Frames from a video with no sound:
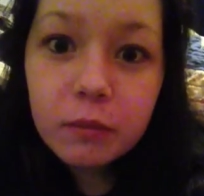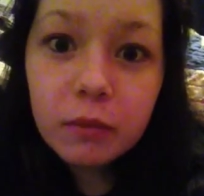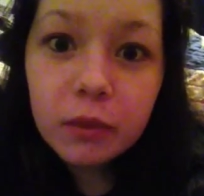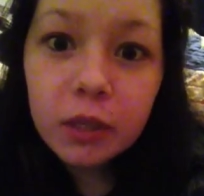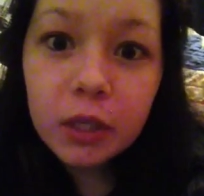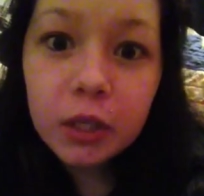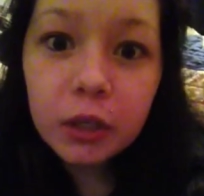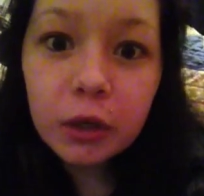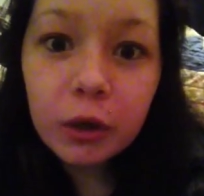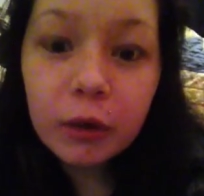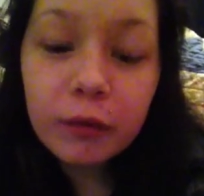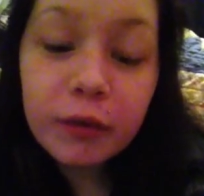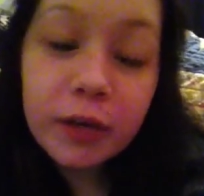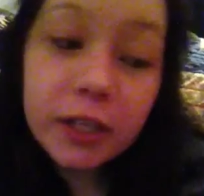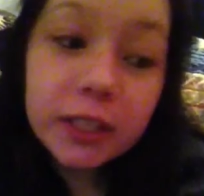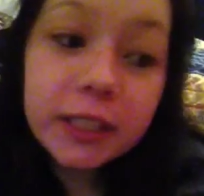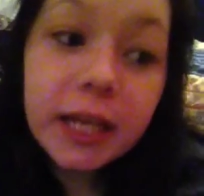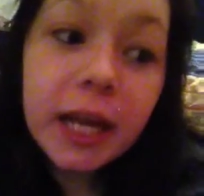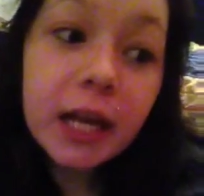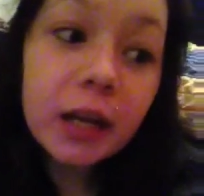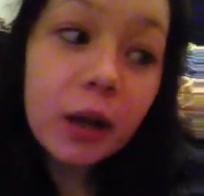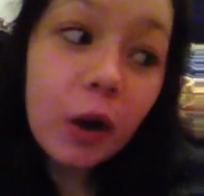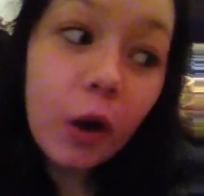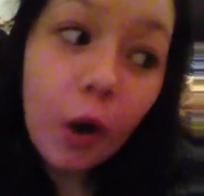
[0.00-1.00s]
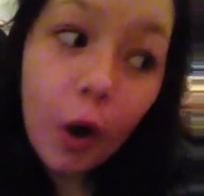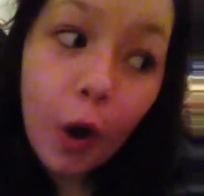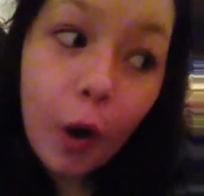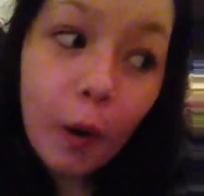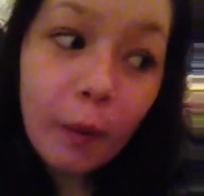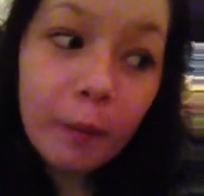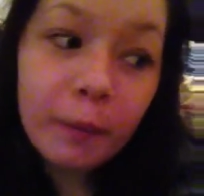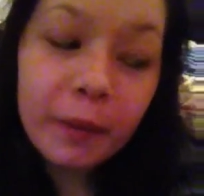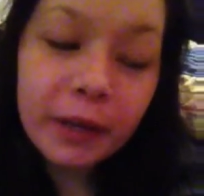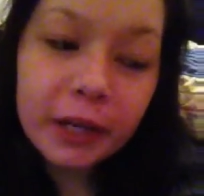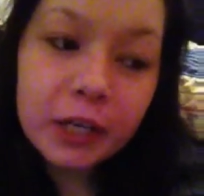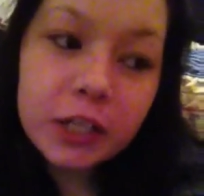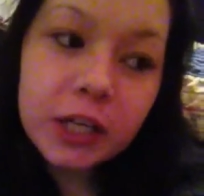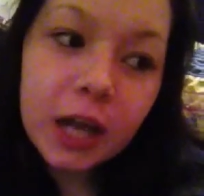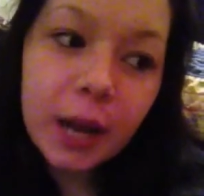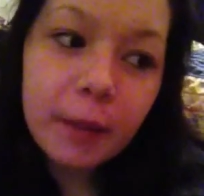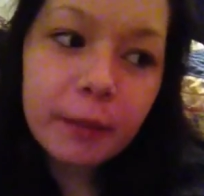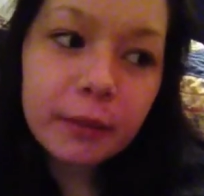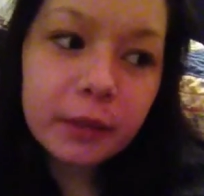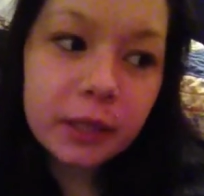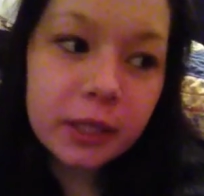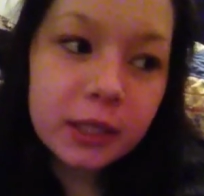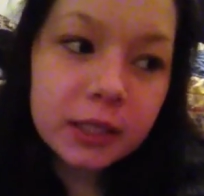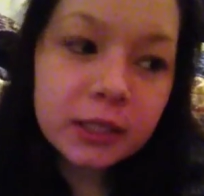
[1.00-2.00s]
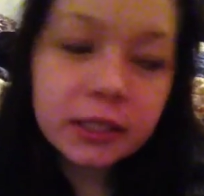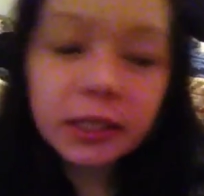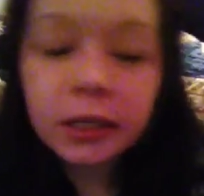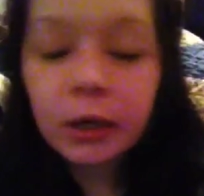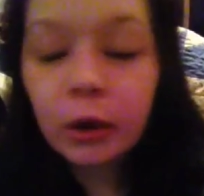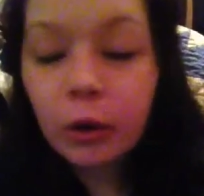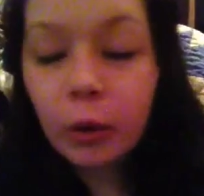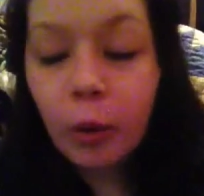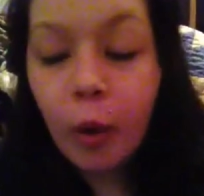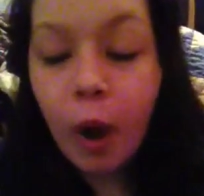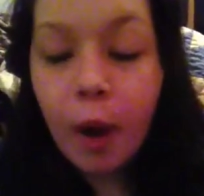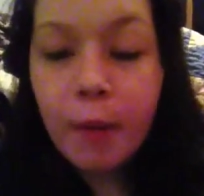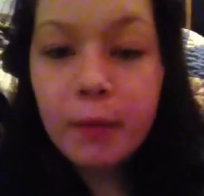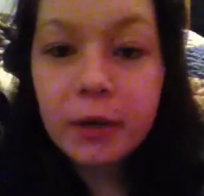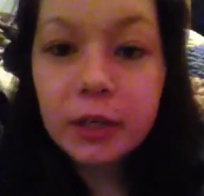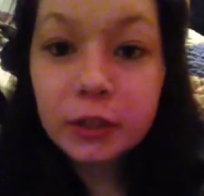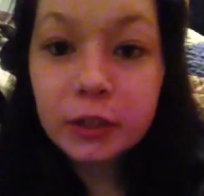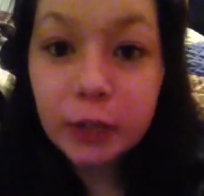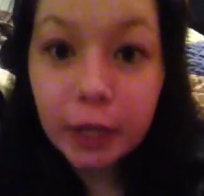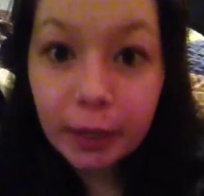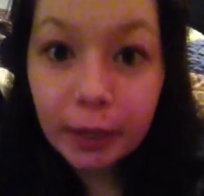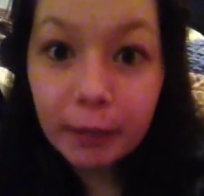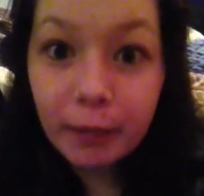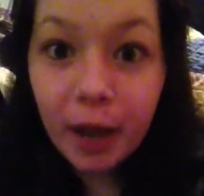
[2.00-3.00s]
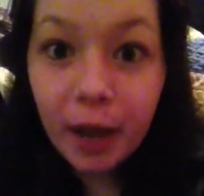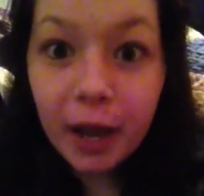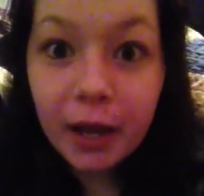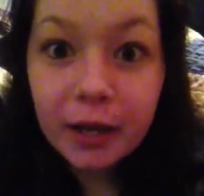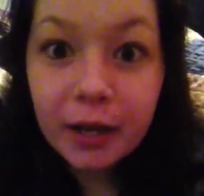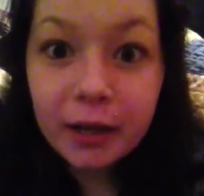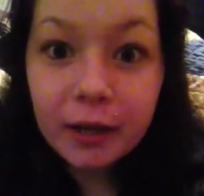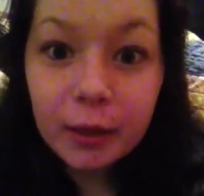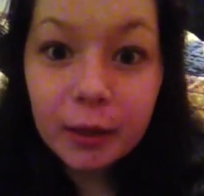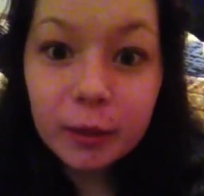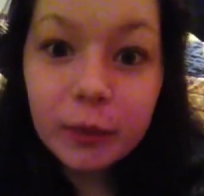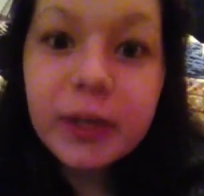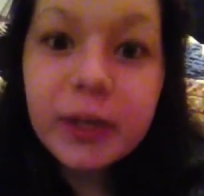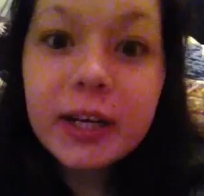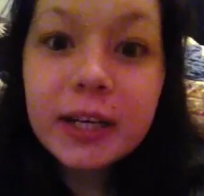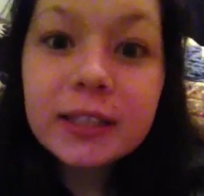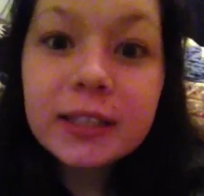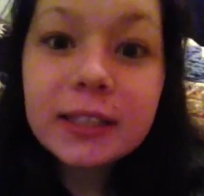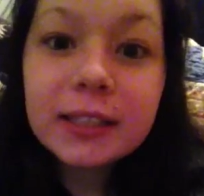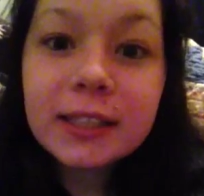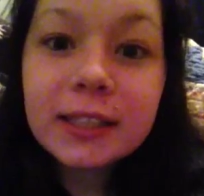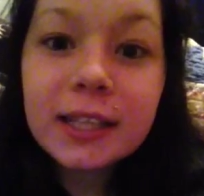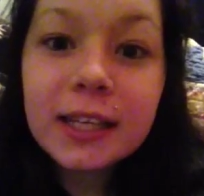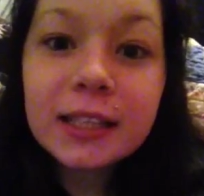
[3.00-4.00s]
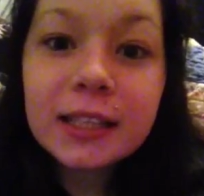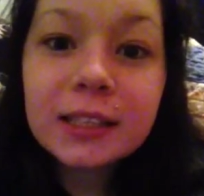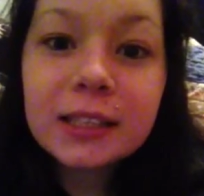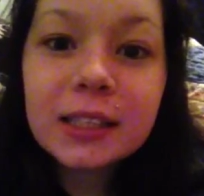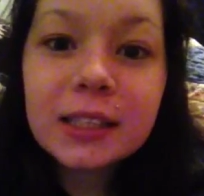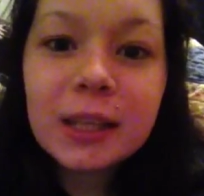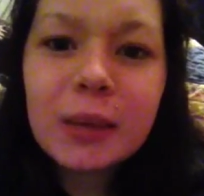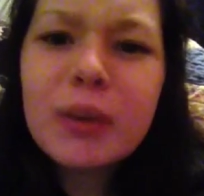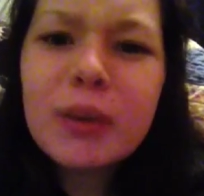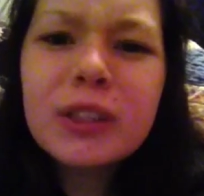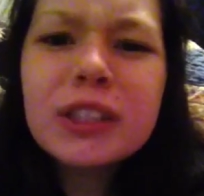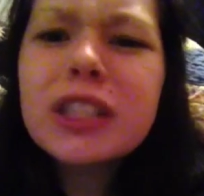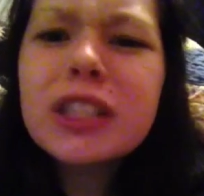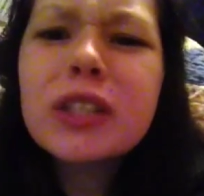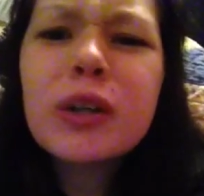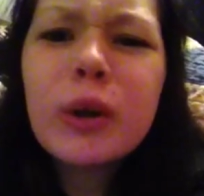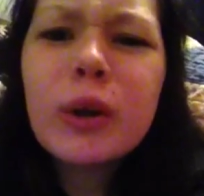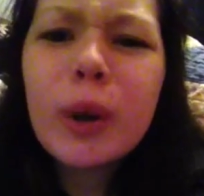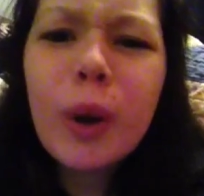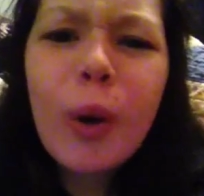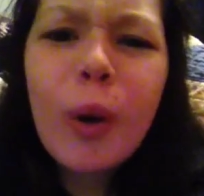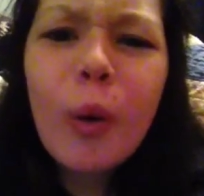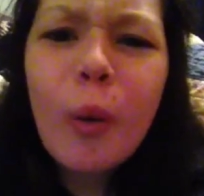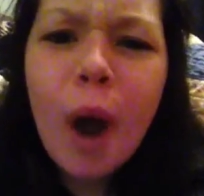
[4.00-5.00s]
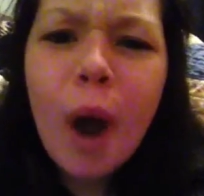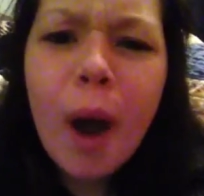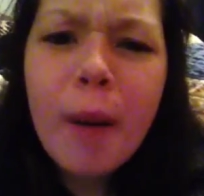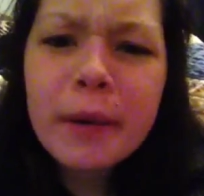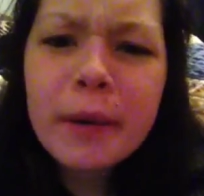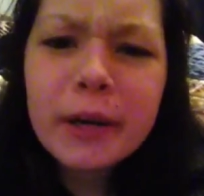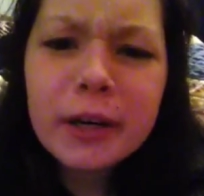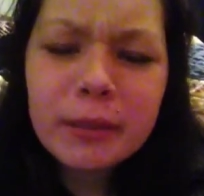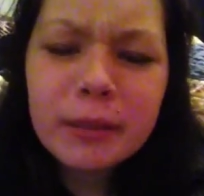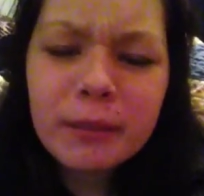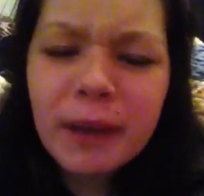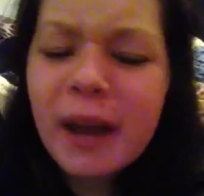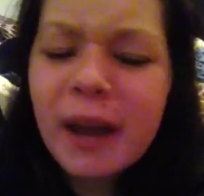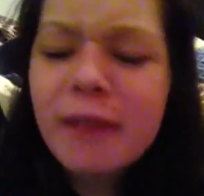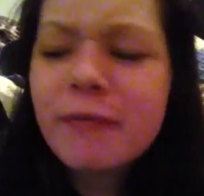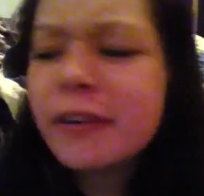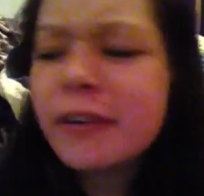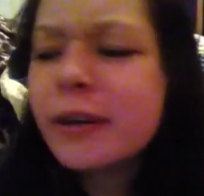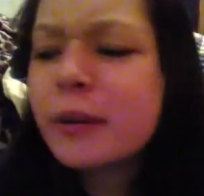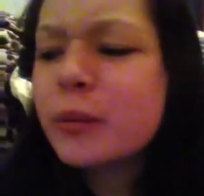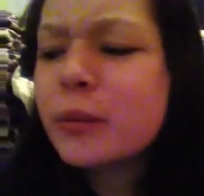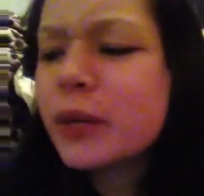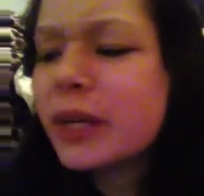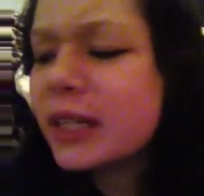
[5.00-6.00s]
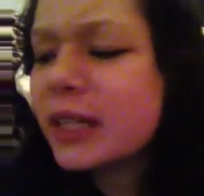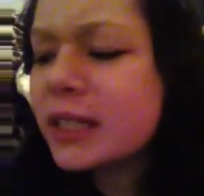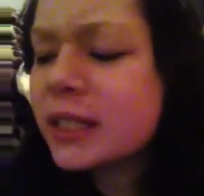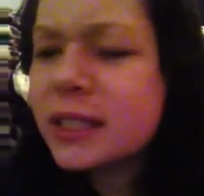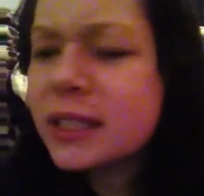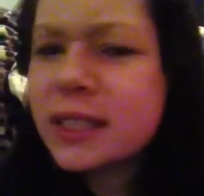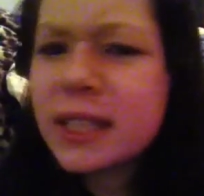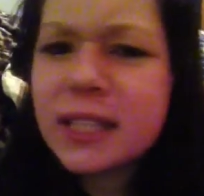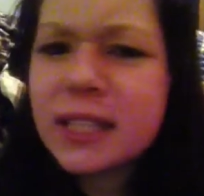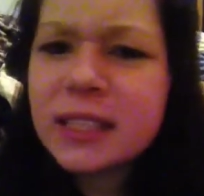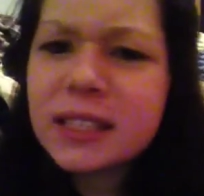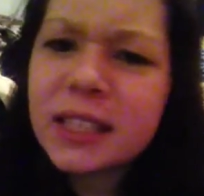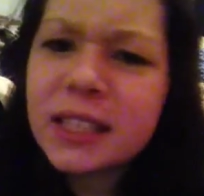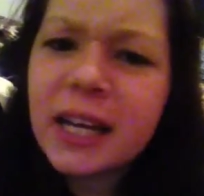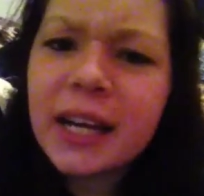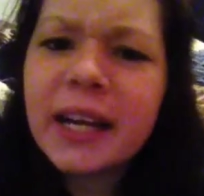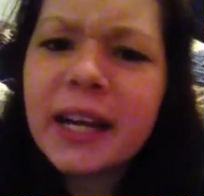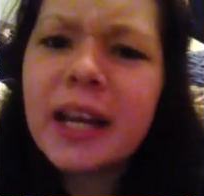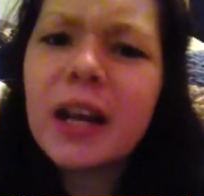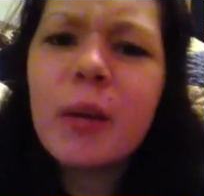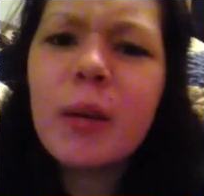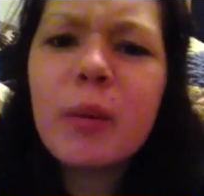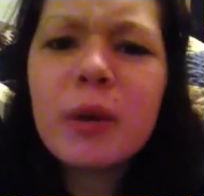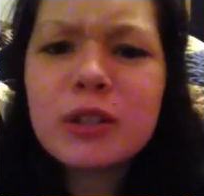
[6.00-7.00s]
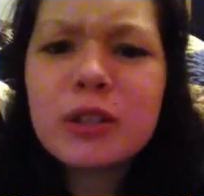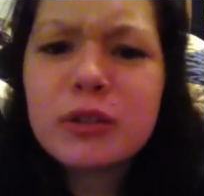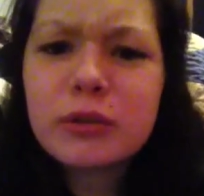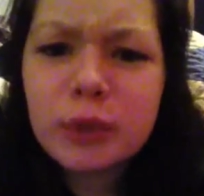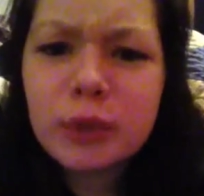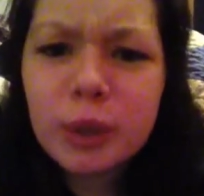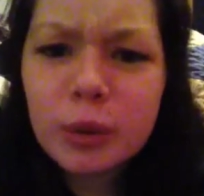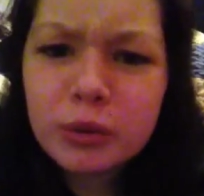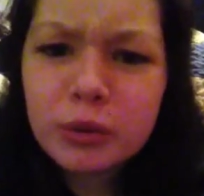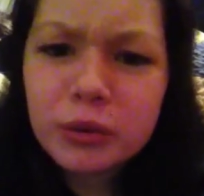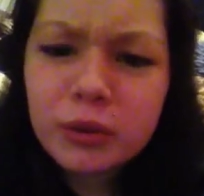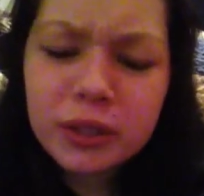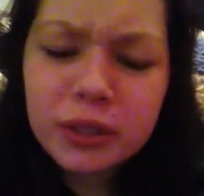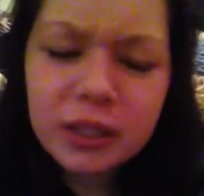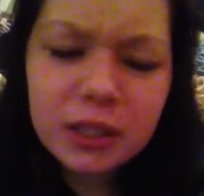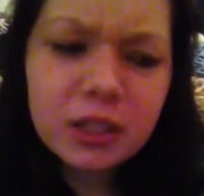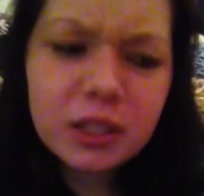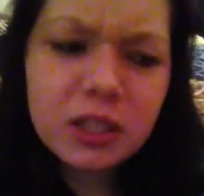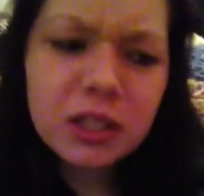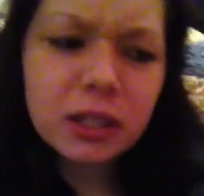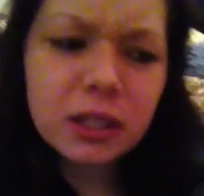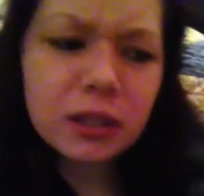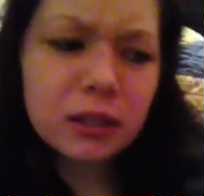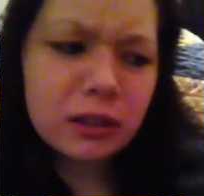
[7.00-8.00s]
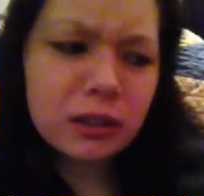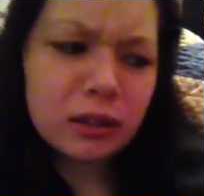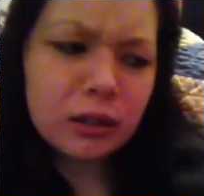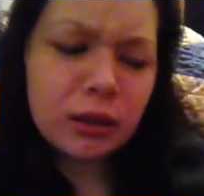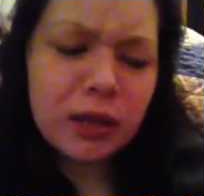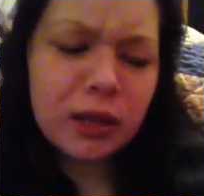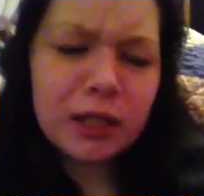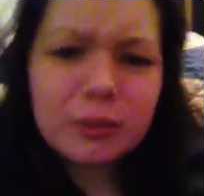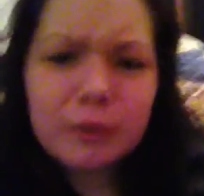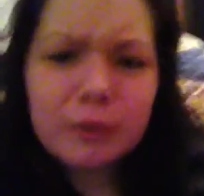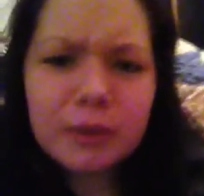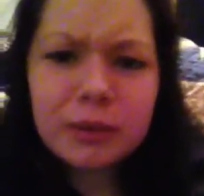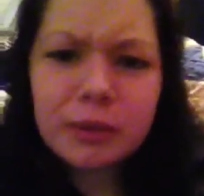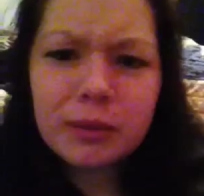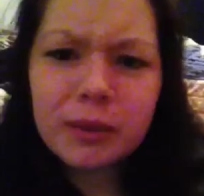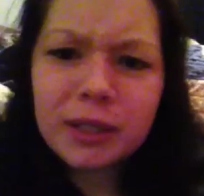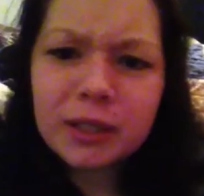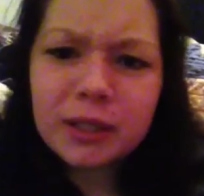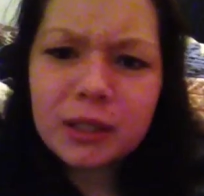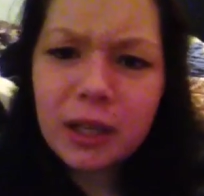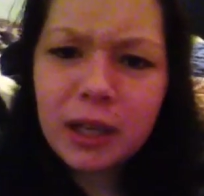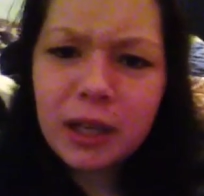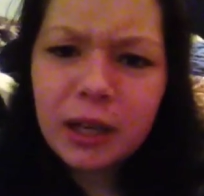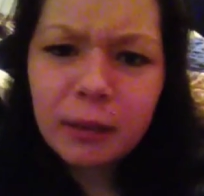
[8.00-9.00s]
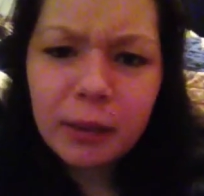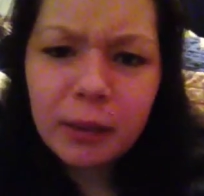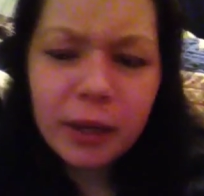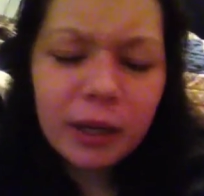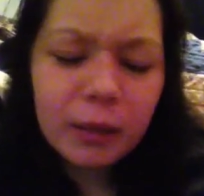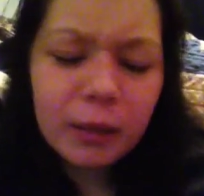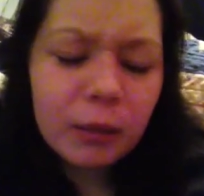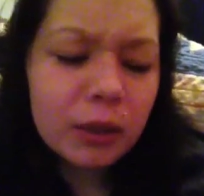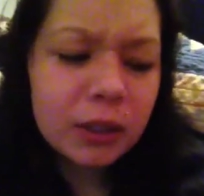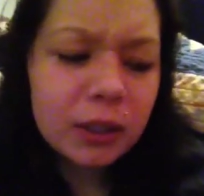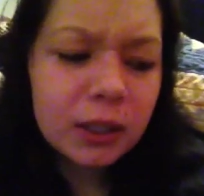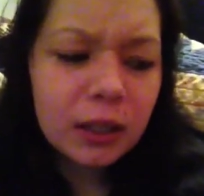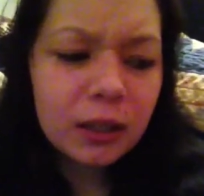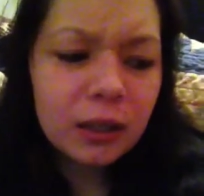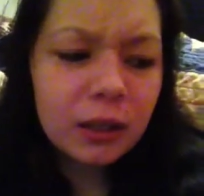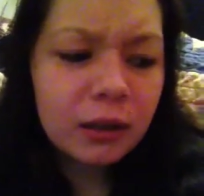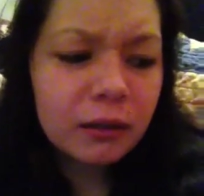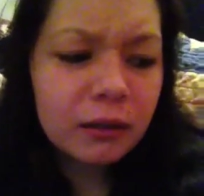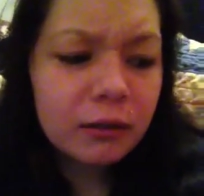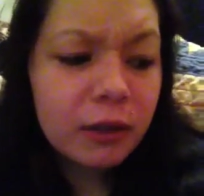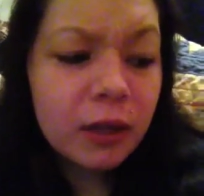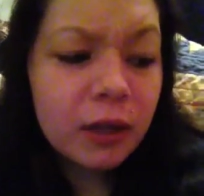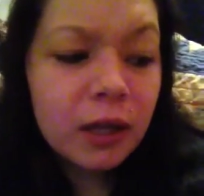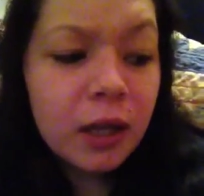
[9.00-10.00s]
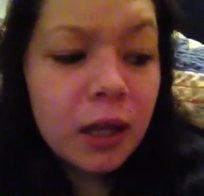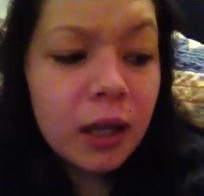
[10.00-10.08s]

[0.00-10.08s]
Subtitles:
You know, first I had to go home and make a shopping list, then go to Walmart so I can buy a pregnancy test. Because I wasn't just going to go to Walmart and buy a fucking pregnancy test and not get a bunch of groceries and shit. You know, that's just waste time. I ain't about that life.